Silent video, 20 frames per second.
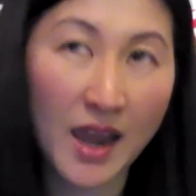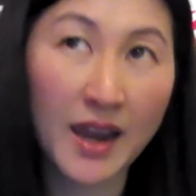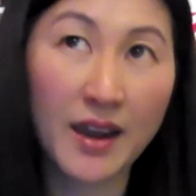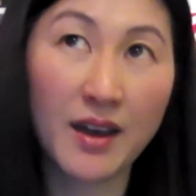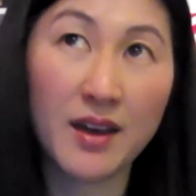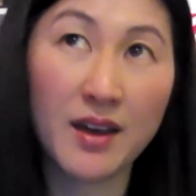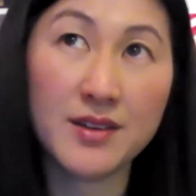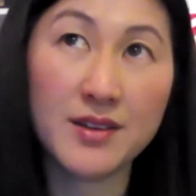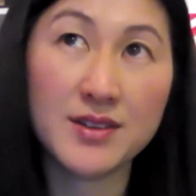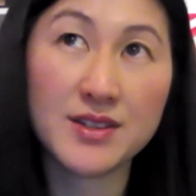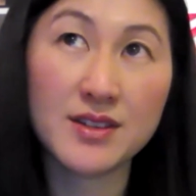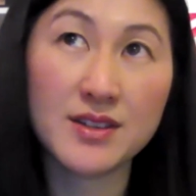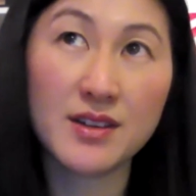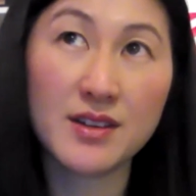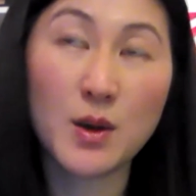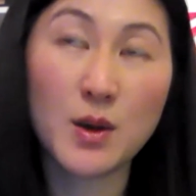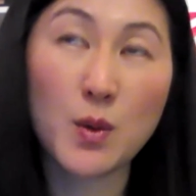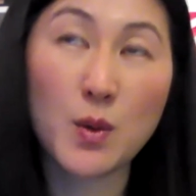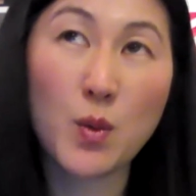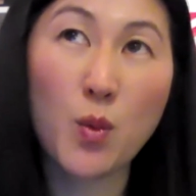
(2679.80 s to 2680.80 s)
And
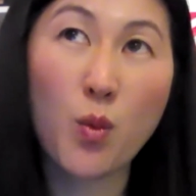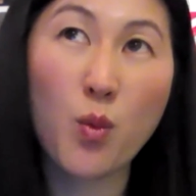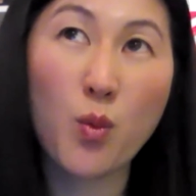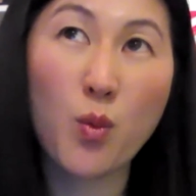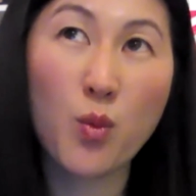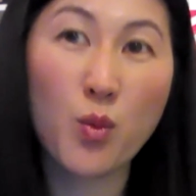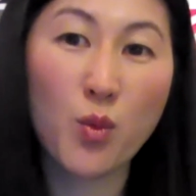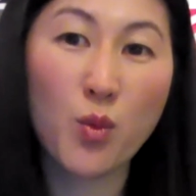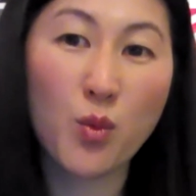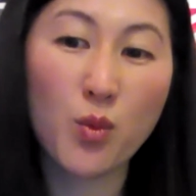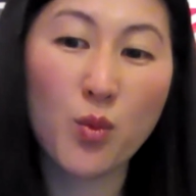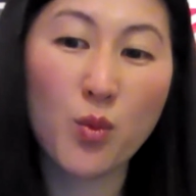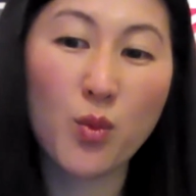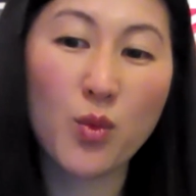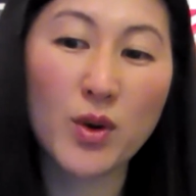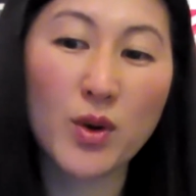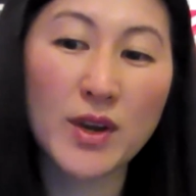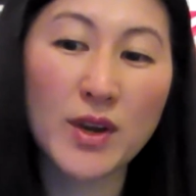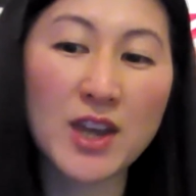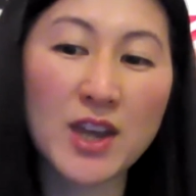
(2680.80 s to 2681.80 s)

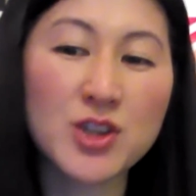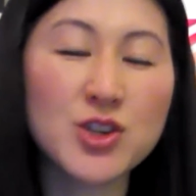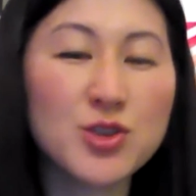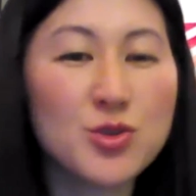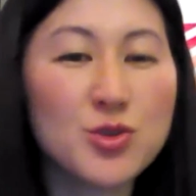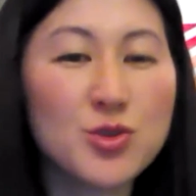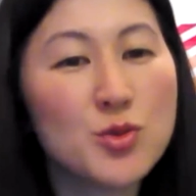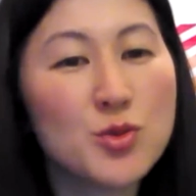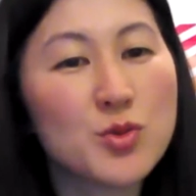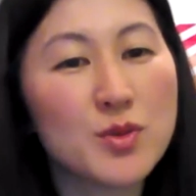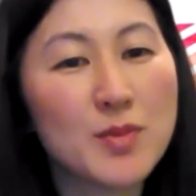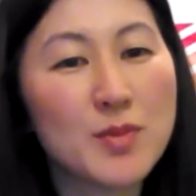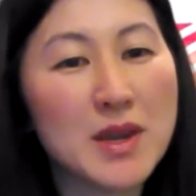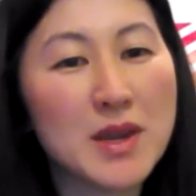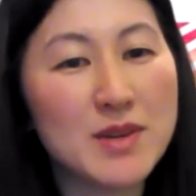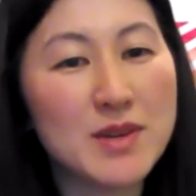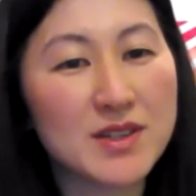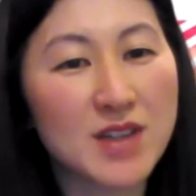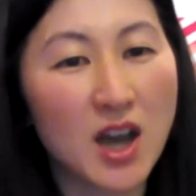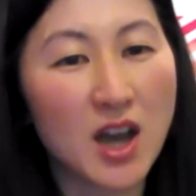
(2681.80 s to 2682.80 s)
can you
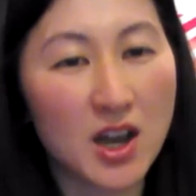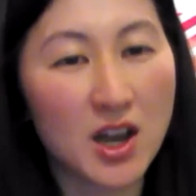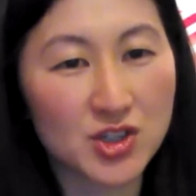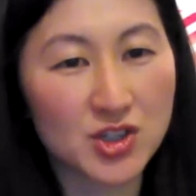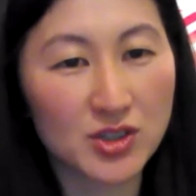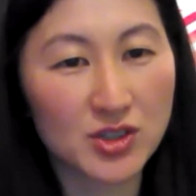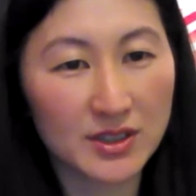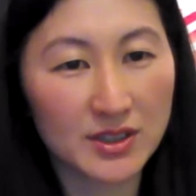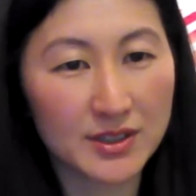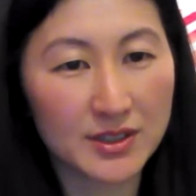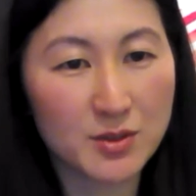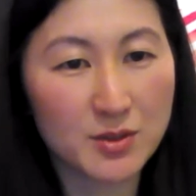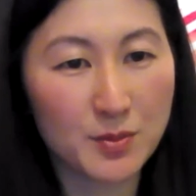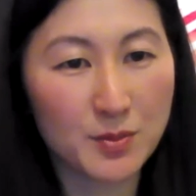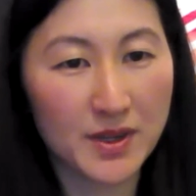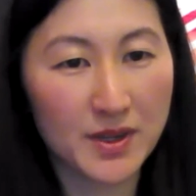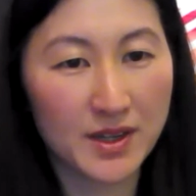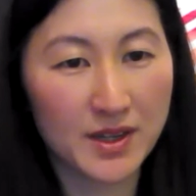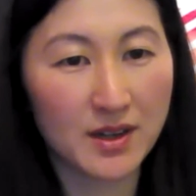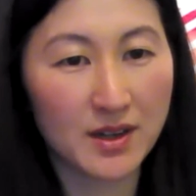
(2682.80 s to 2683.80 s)
maybe touch a little
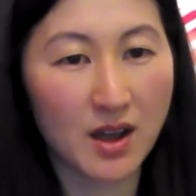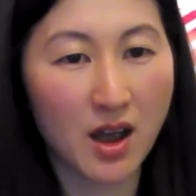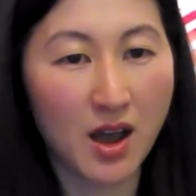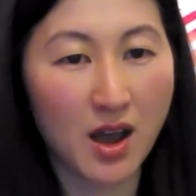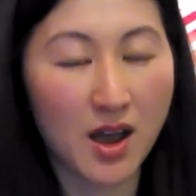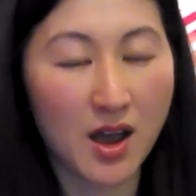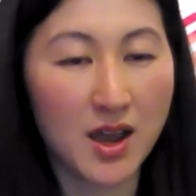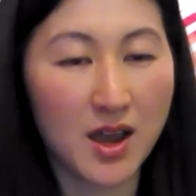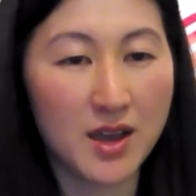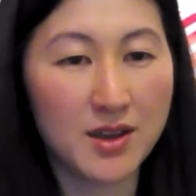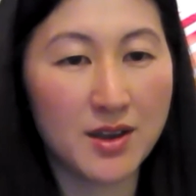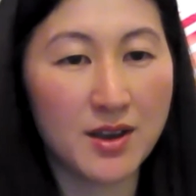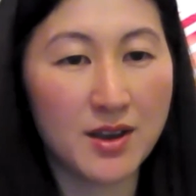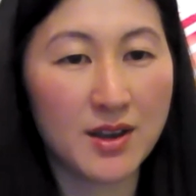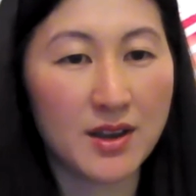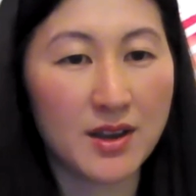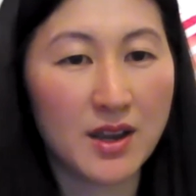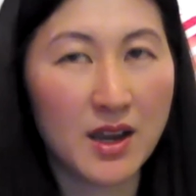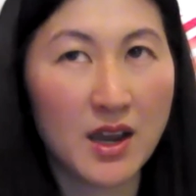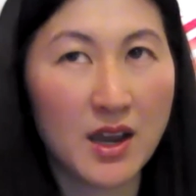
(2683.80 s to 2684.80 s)
bit
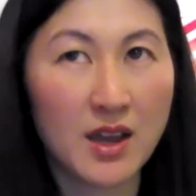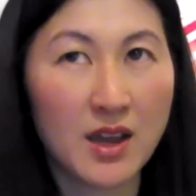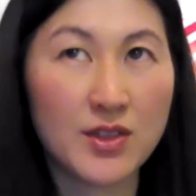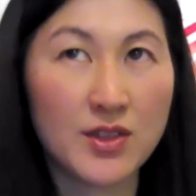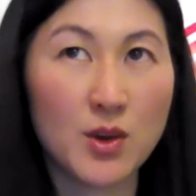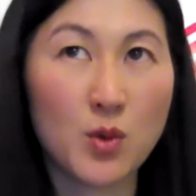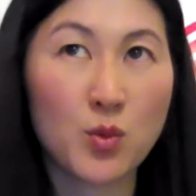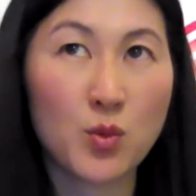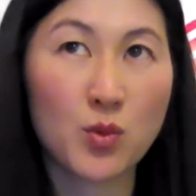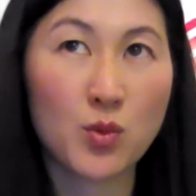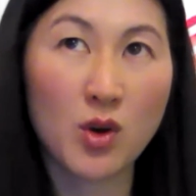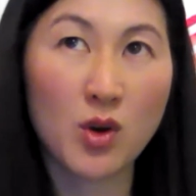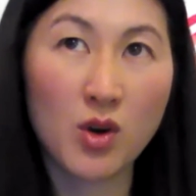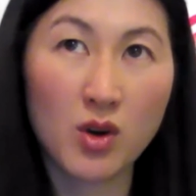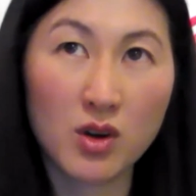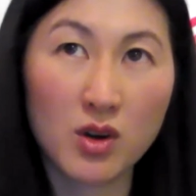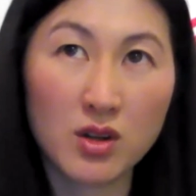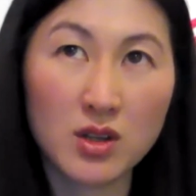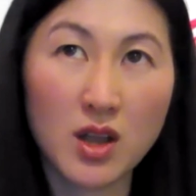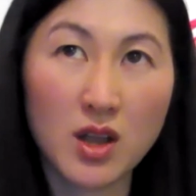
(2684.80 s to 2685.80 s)
on the
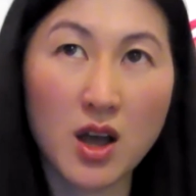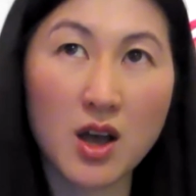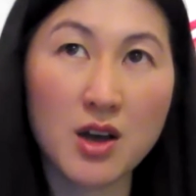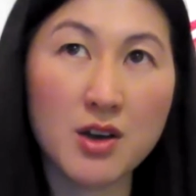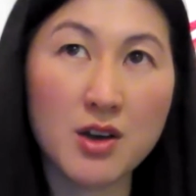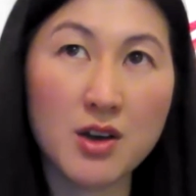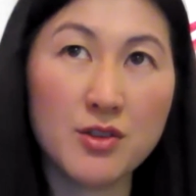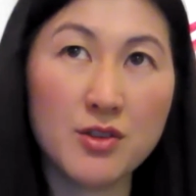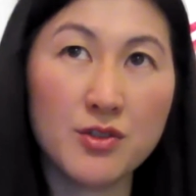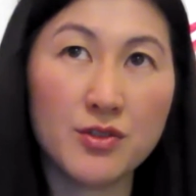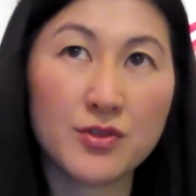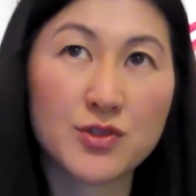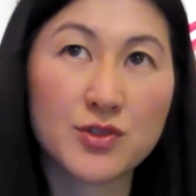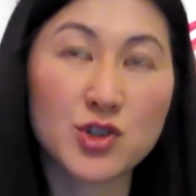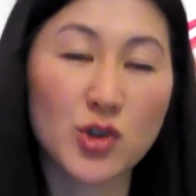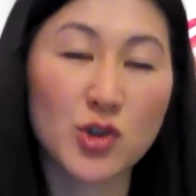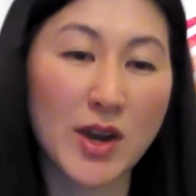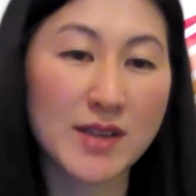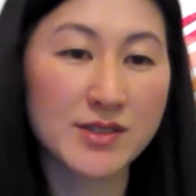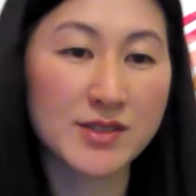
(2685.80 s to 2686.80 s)
role of
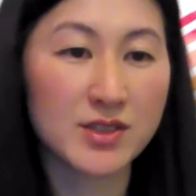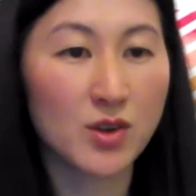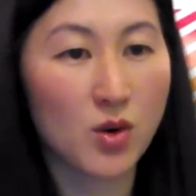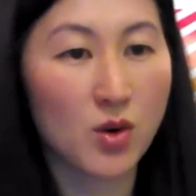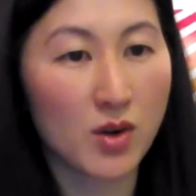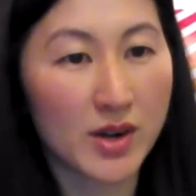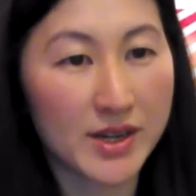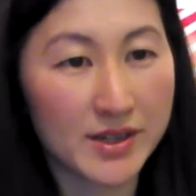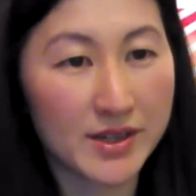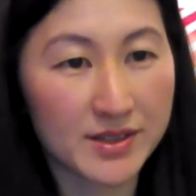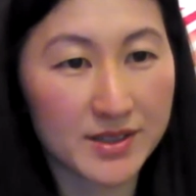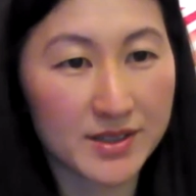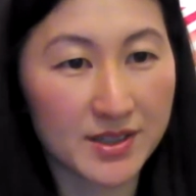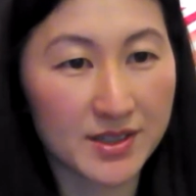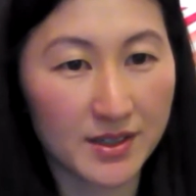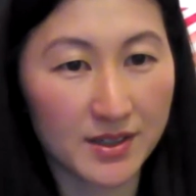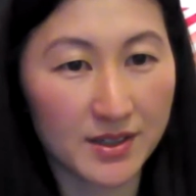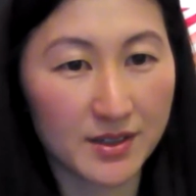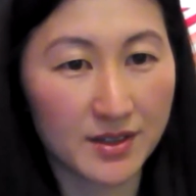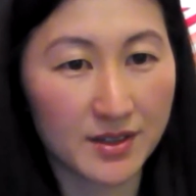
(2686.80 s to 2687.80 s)

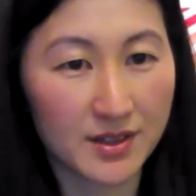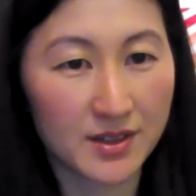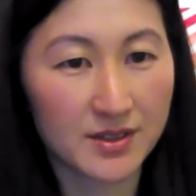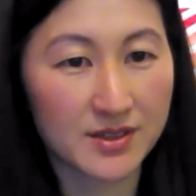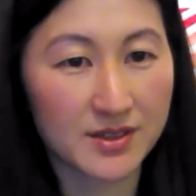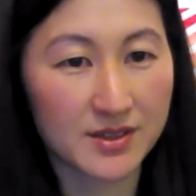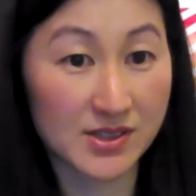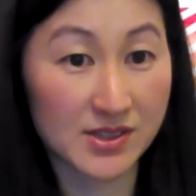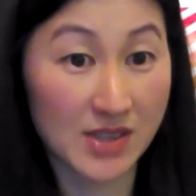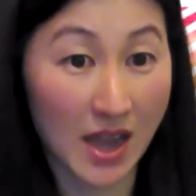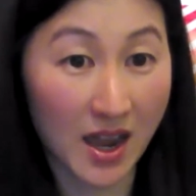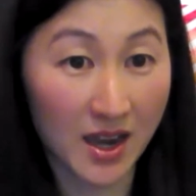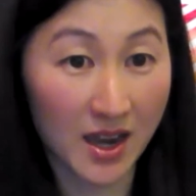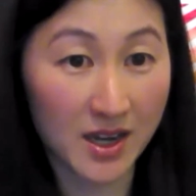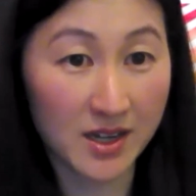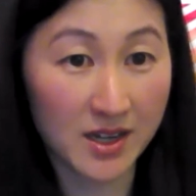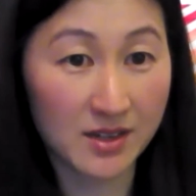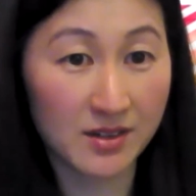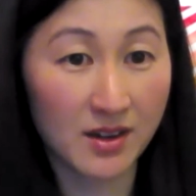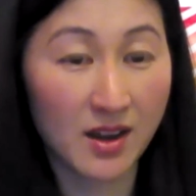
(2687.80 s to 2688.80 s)
transit-oriented
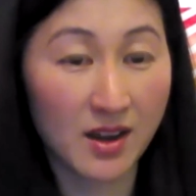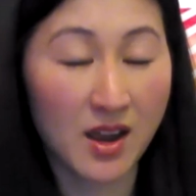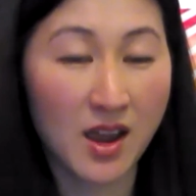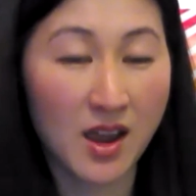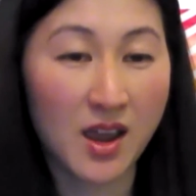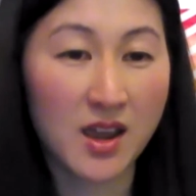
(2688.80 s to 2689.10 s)
design